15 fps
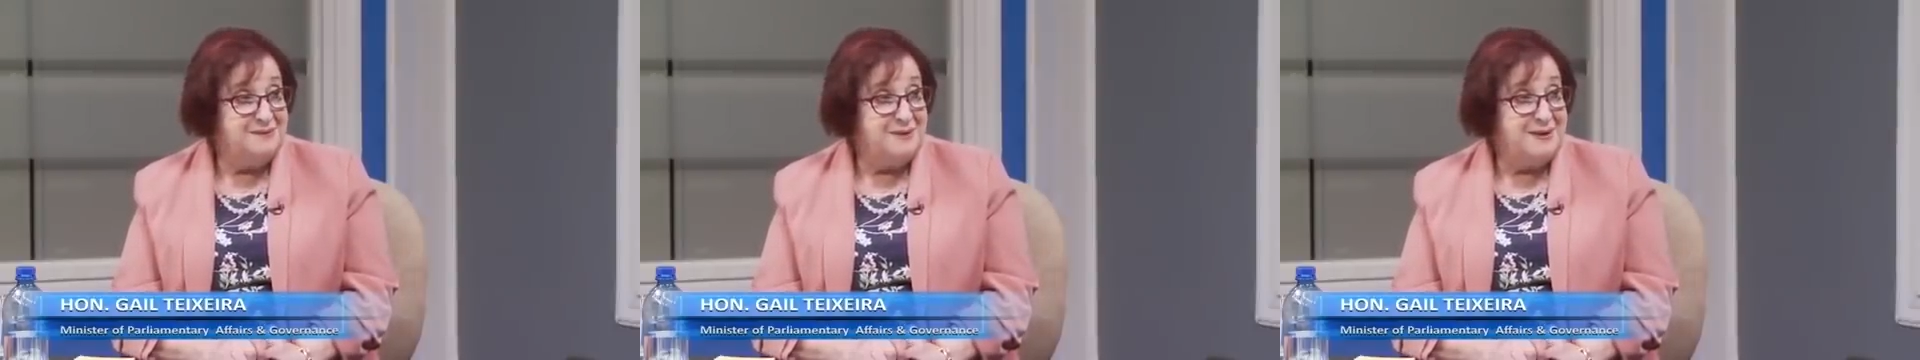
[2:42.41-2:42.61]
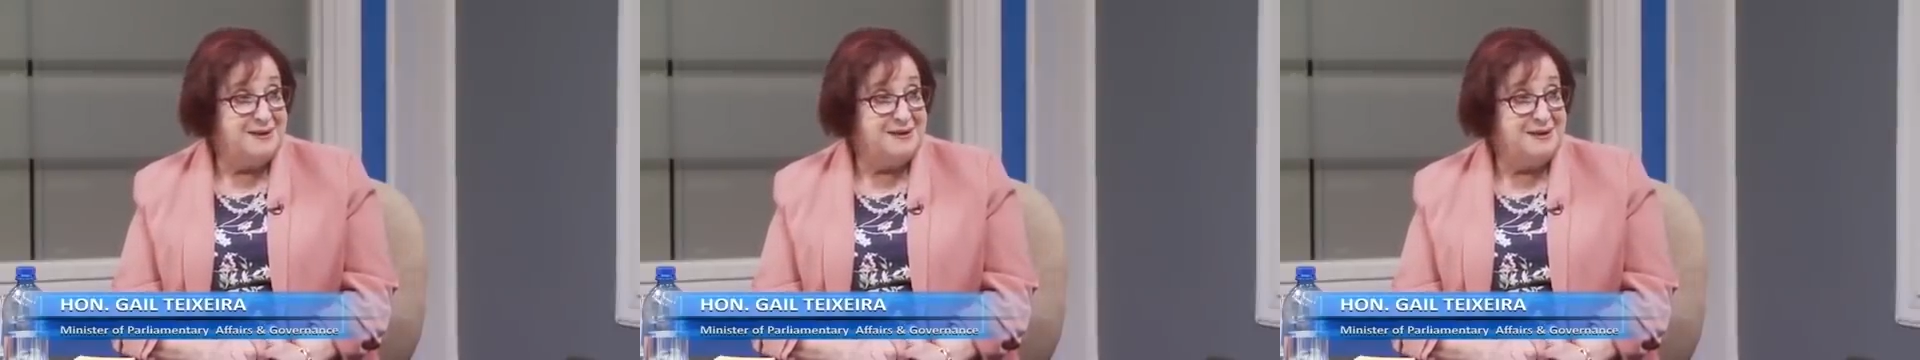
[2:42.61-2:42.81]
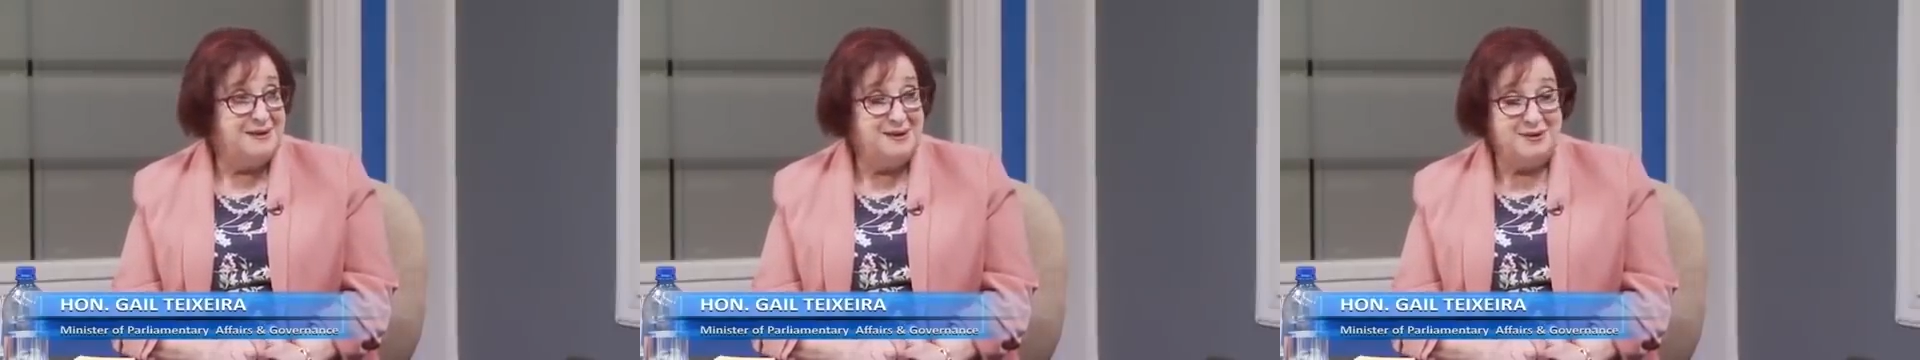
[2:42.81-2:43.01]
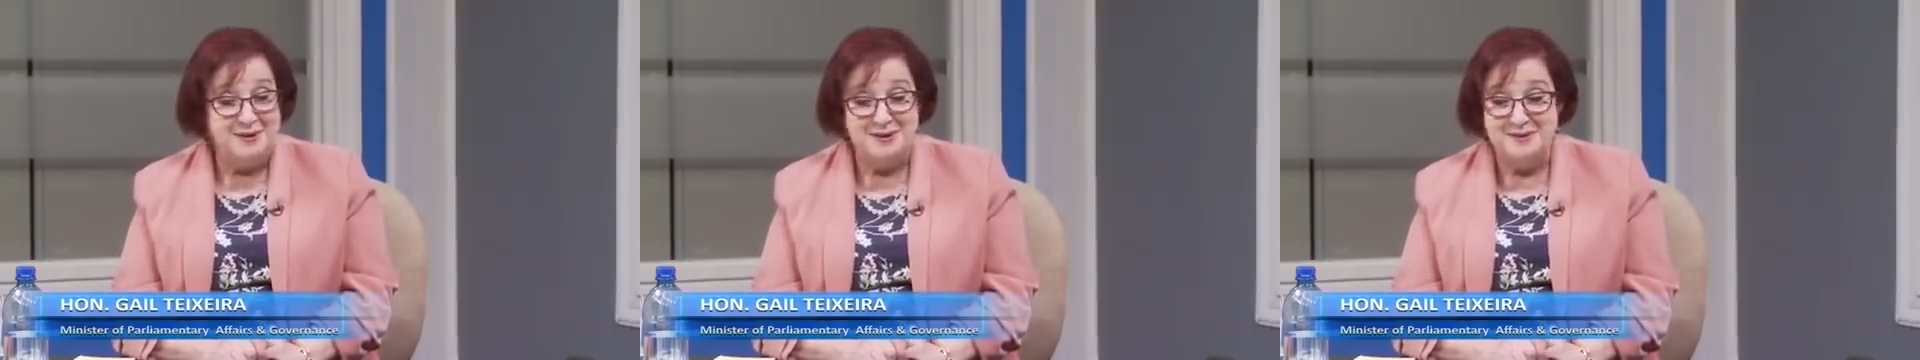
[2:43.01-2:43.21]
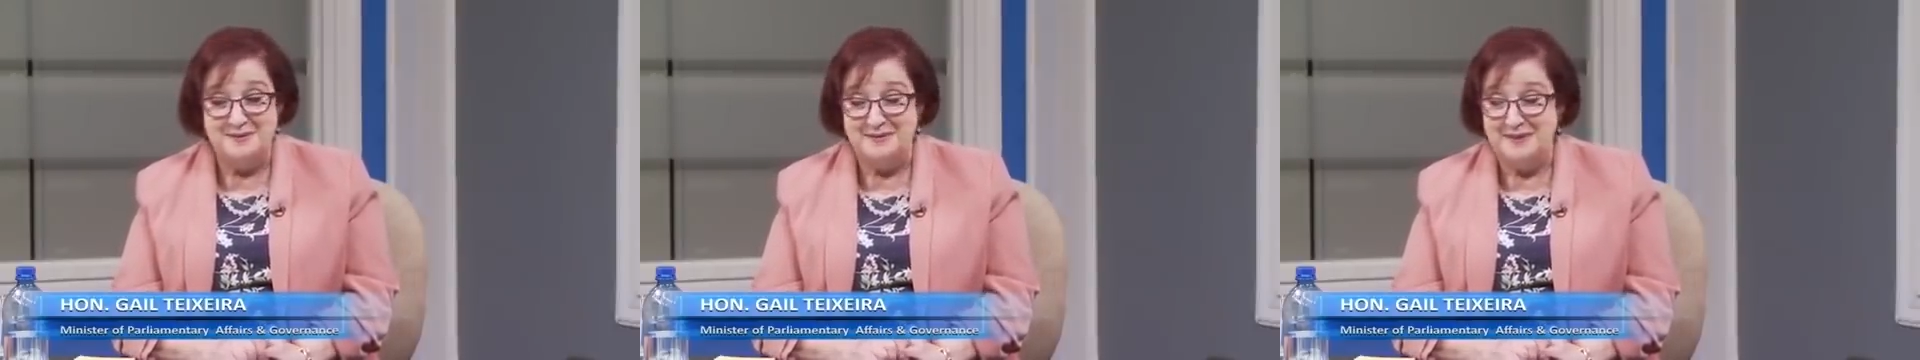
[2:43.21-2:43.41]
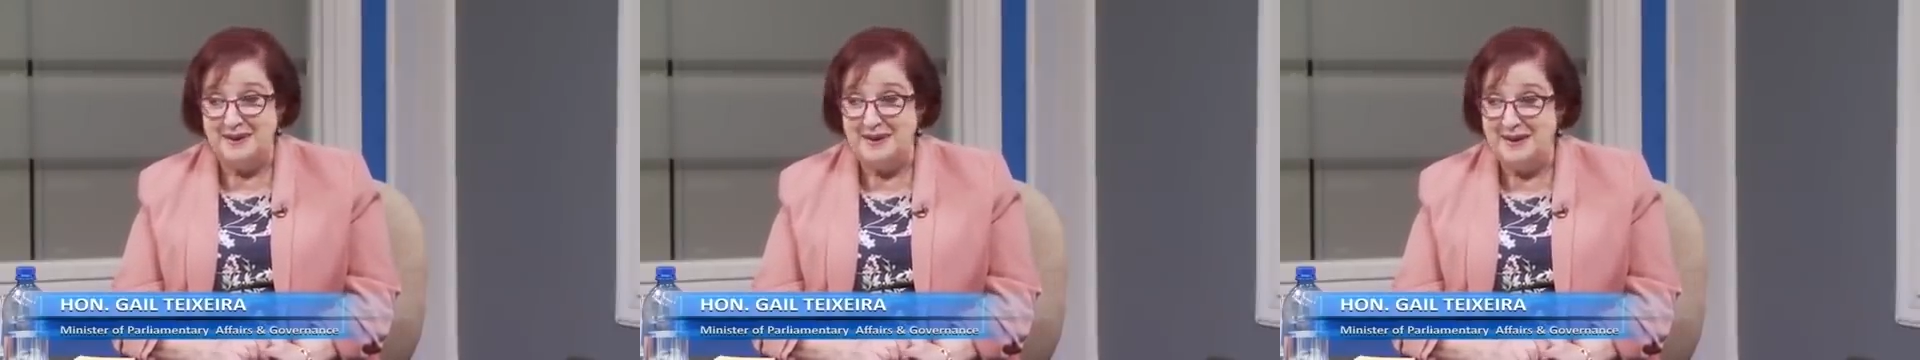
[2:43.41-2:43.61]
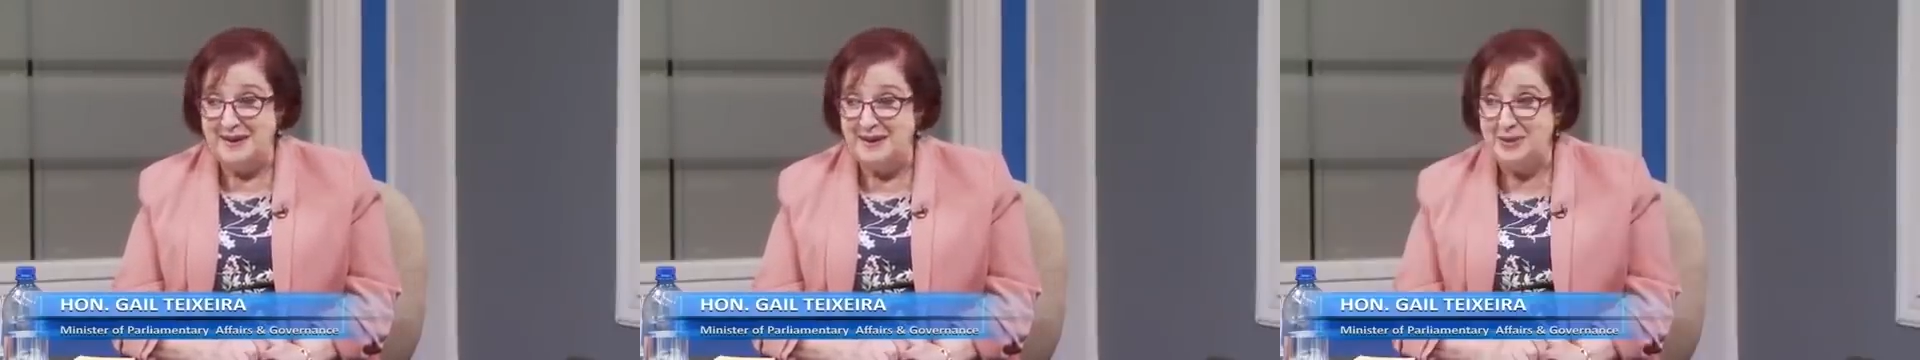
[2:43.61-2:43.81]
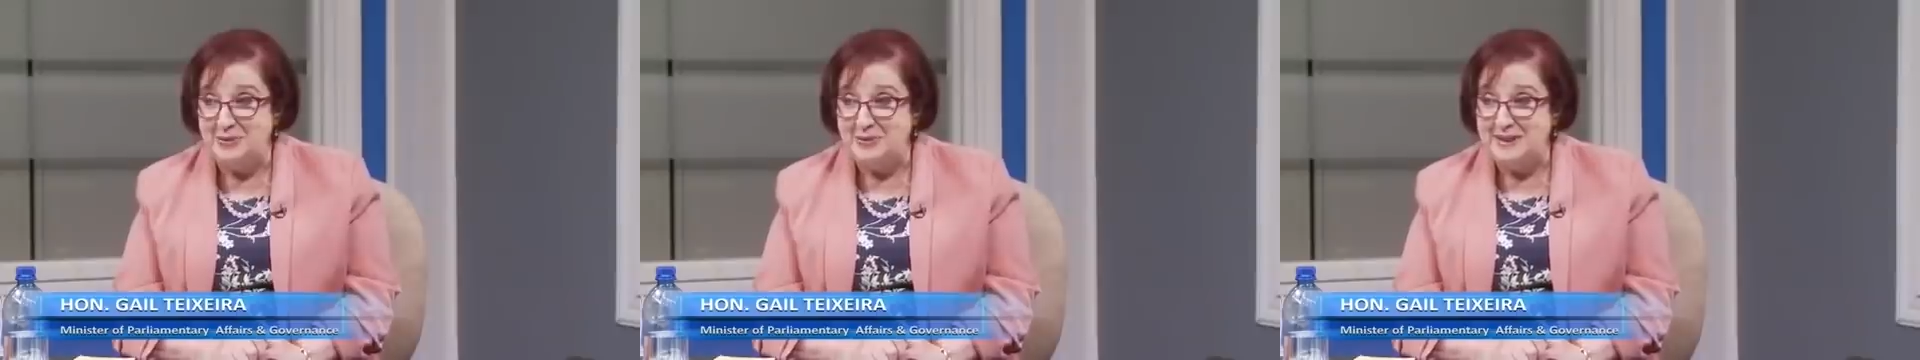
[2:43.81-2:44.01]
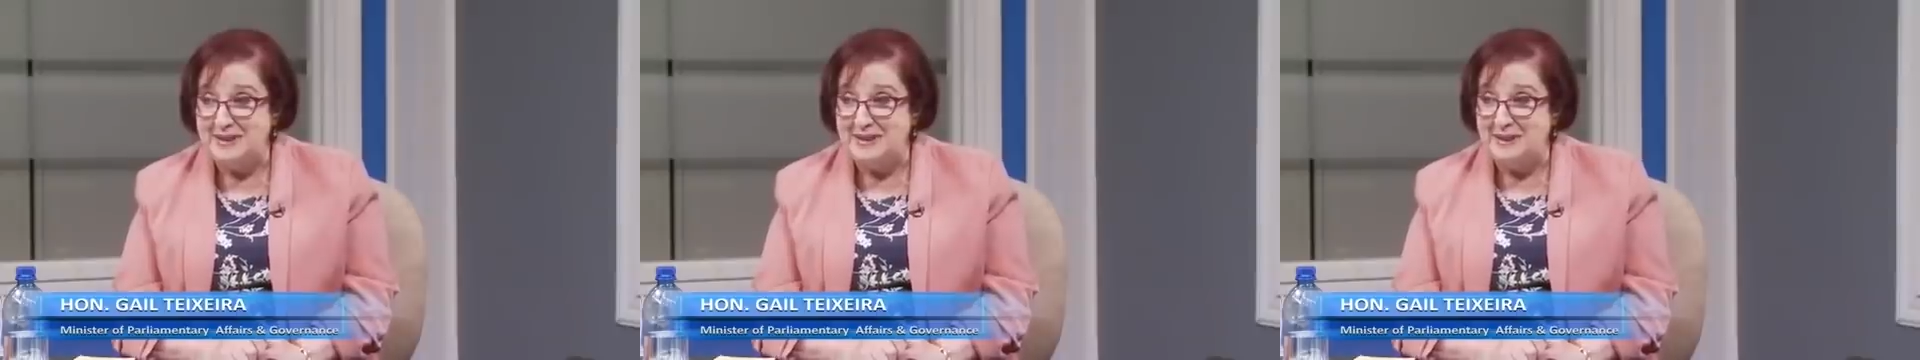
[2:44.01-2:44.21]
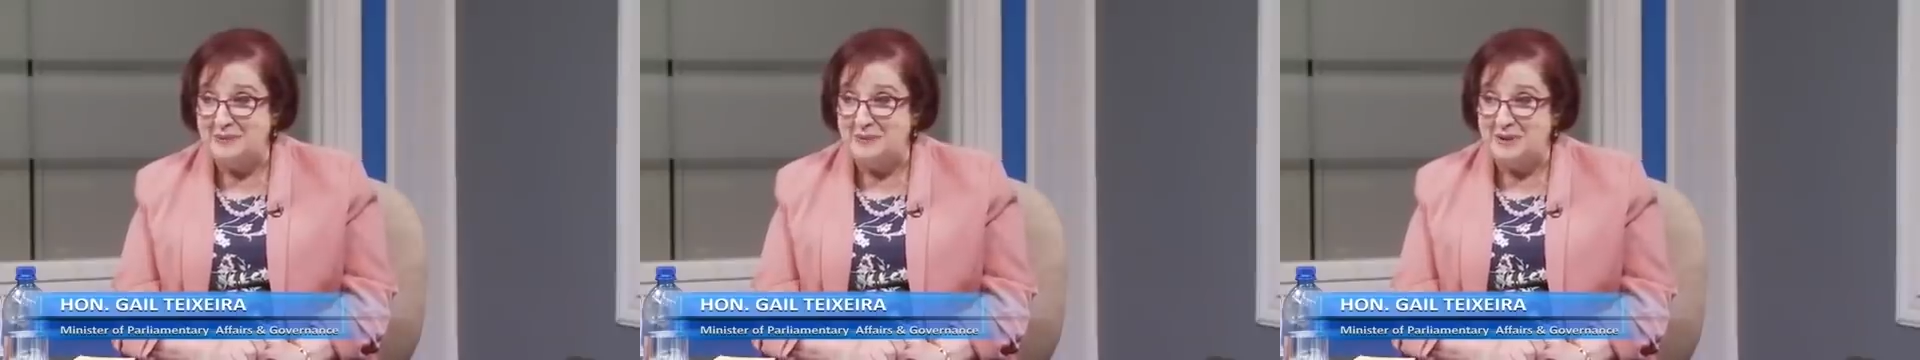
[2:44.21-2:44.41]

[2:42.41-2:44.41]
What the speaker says: lot of interest in